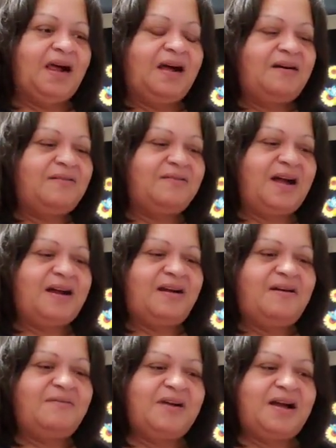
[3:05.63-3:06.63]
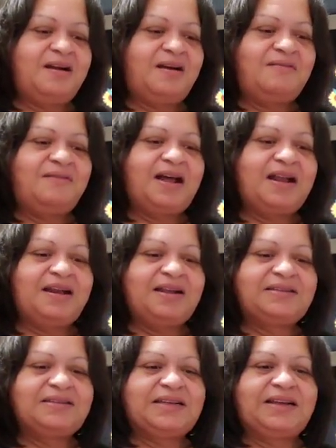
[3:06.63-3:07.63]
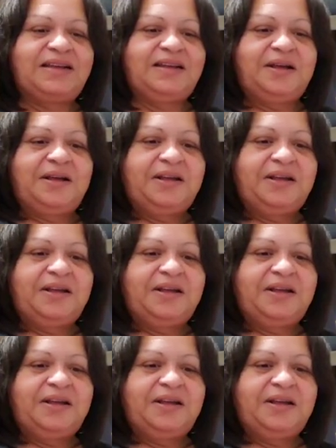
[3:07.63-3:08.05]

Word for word: All right, all right, all right. Let's see.